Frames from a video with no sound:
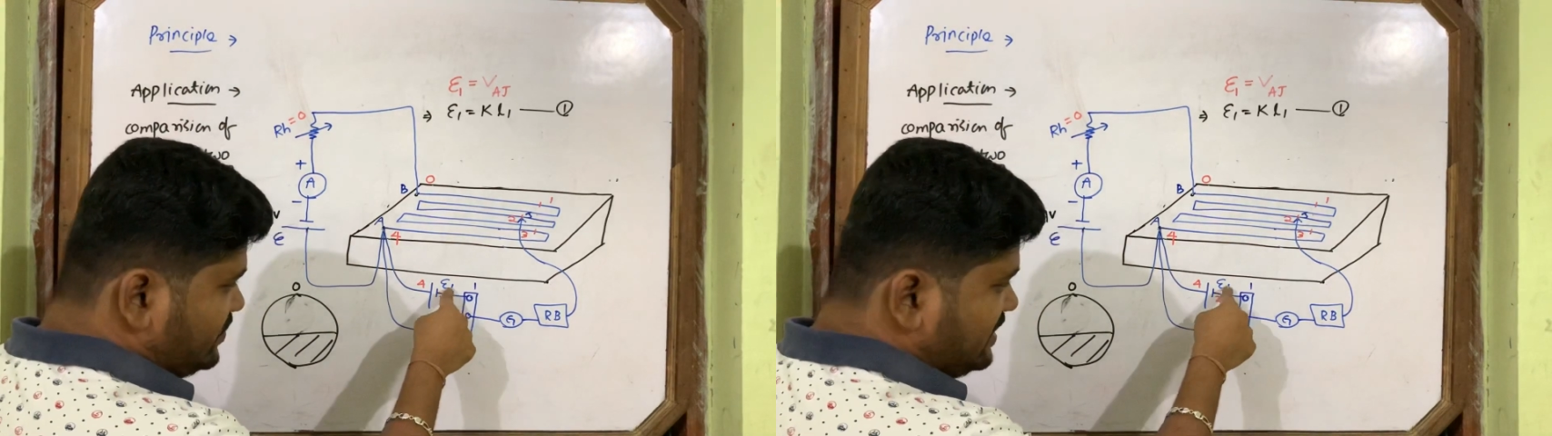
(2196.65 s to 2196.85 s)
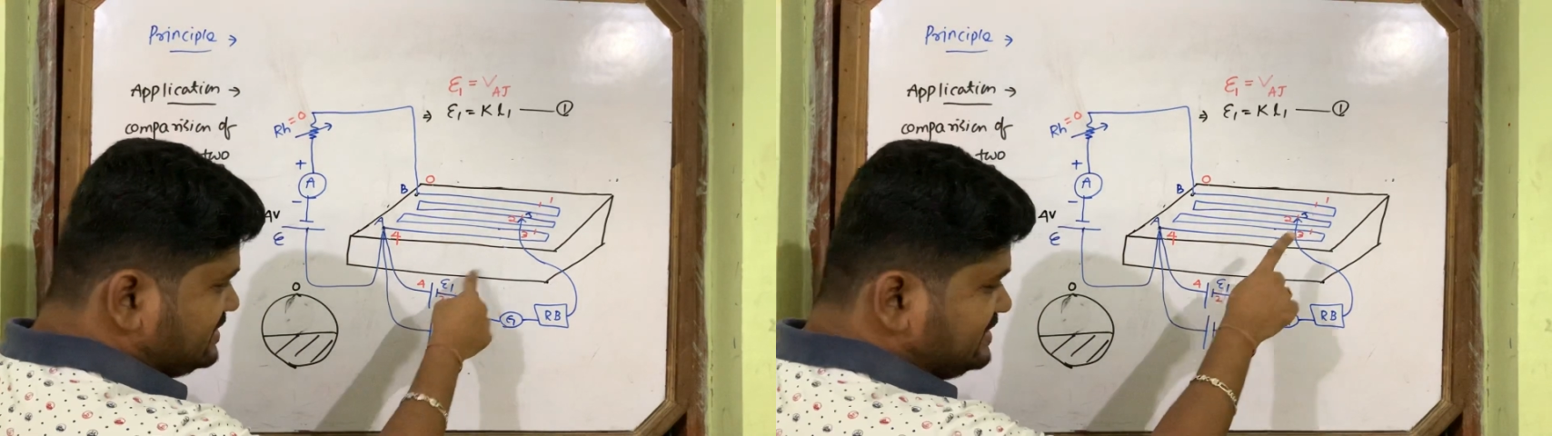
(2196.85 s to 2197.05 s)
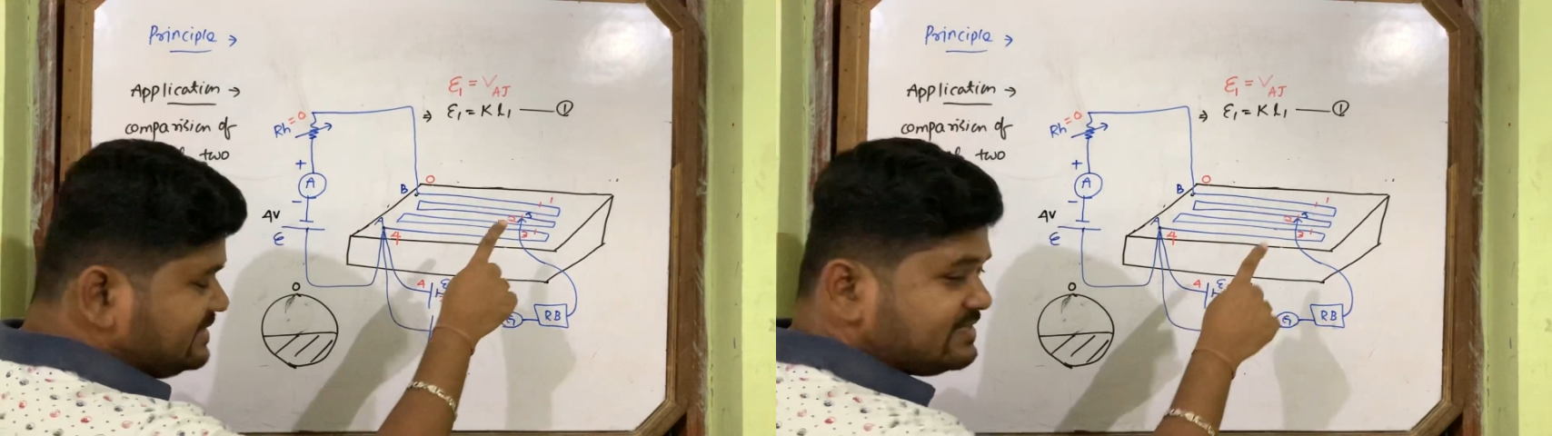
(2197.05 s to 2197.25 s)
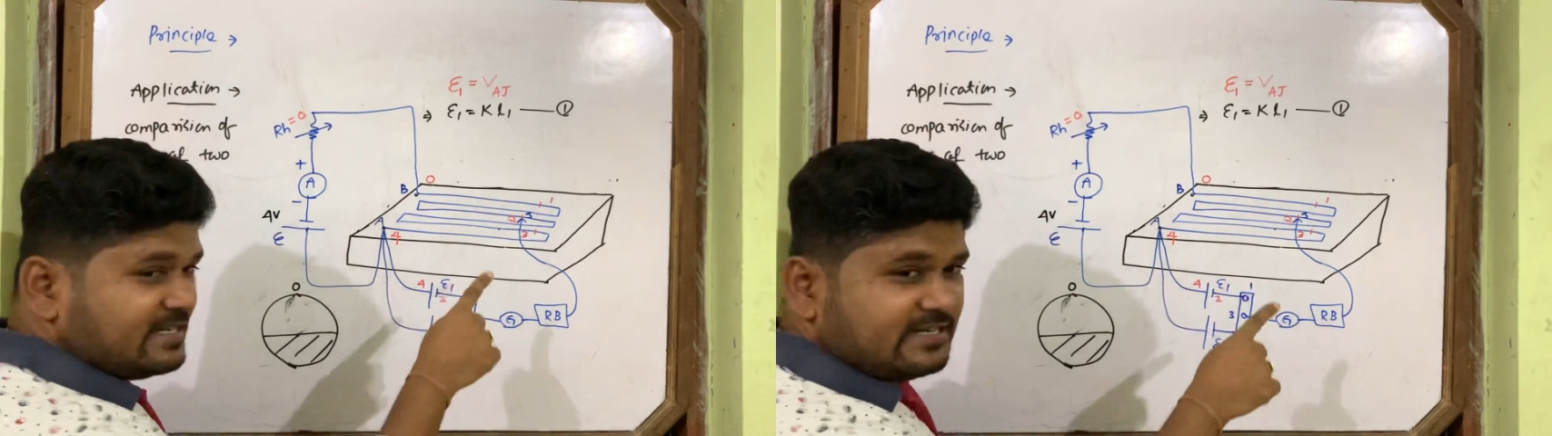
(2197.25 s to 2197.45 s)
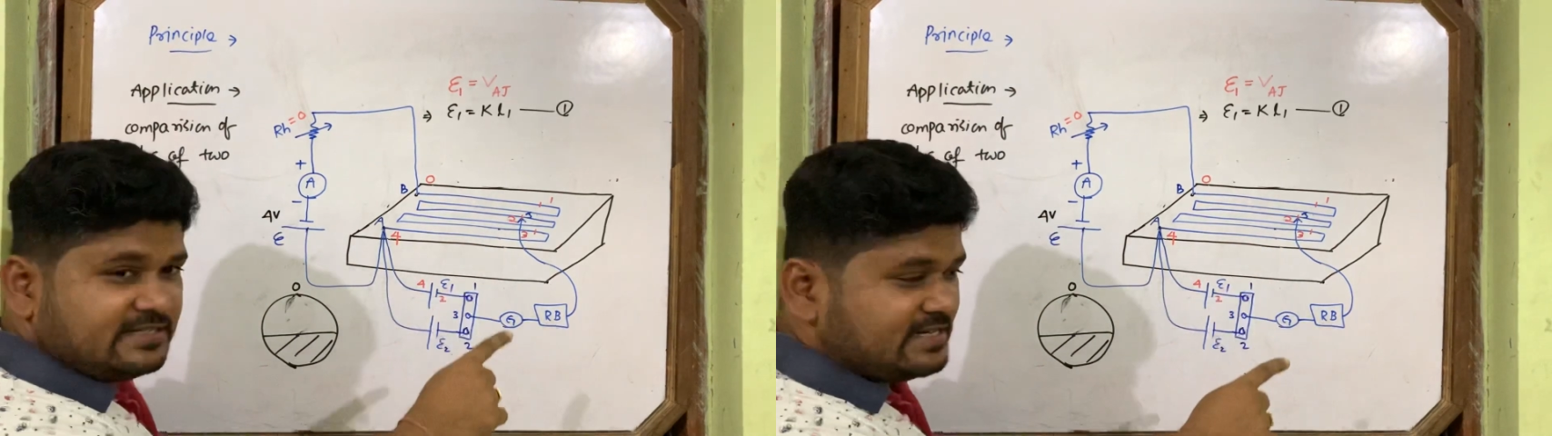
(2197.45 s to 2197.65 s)
E1 is
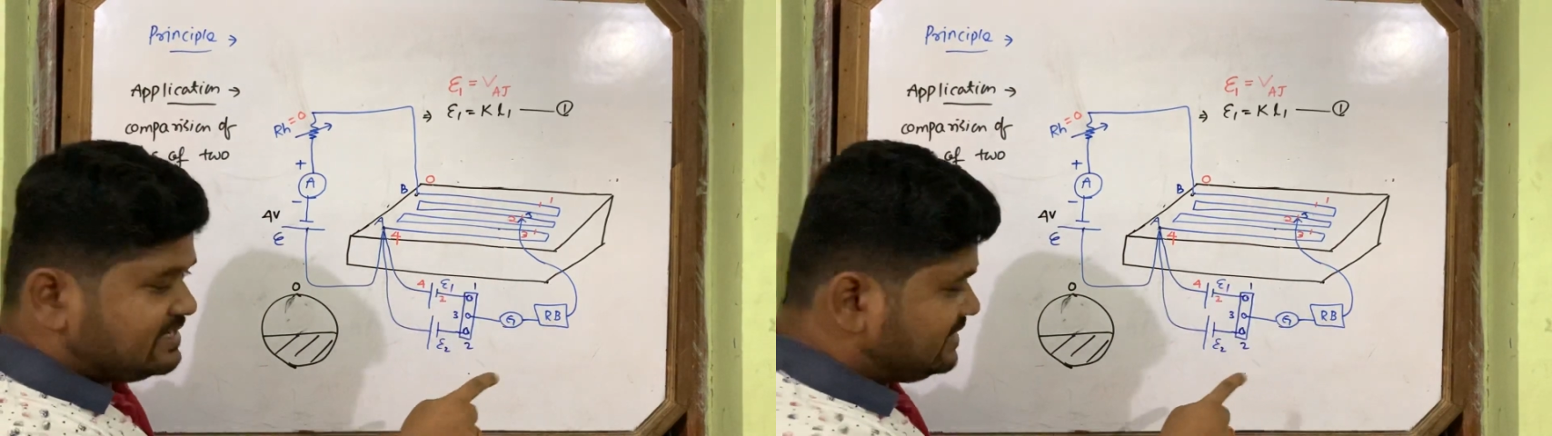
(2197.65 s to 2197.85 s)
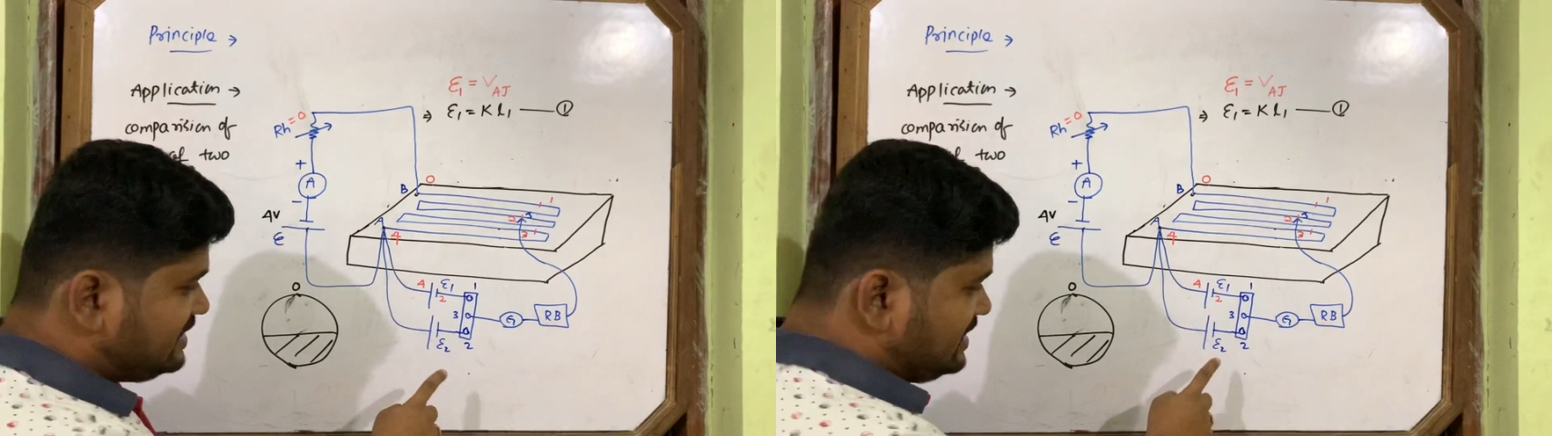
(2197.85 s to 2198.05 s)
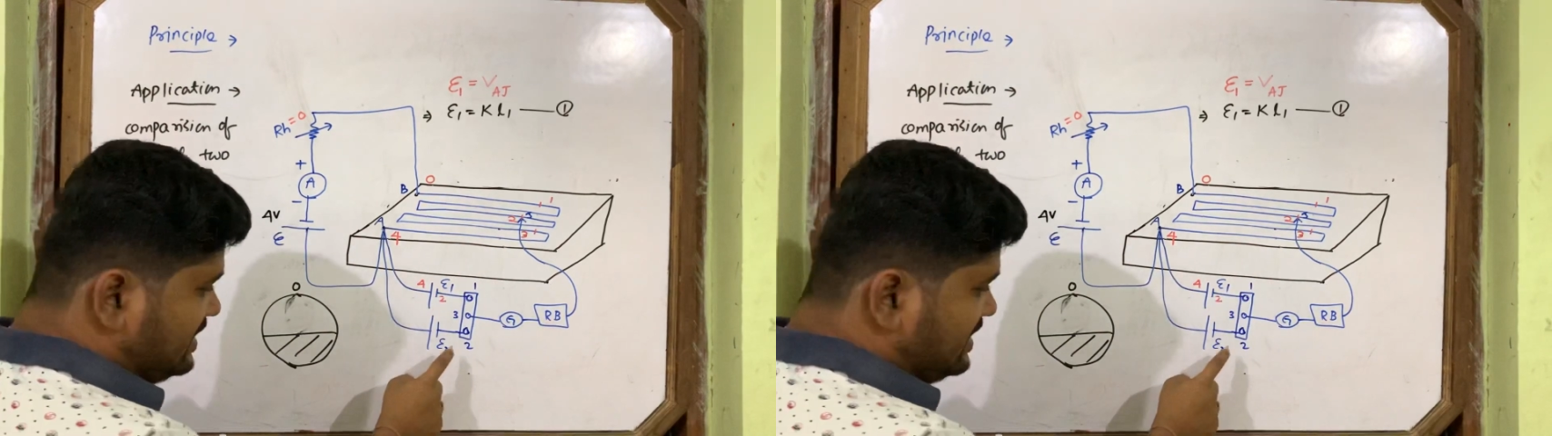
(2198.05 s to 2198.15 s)
disconnected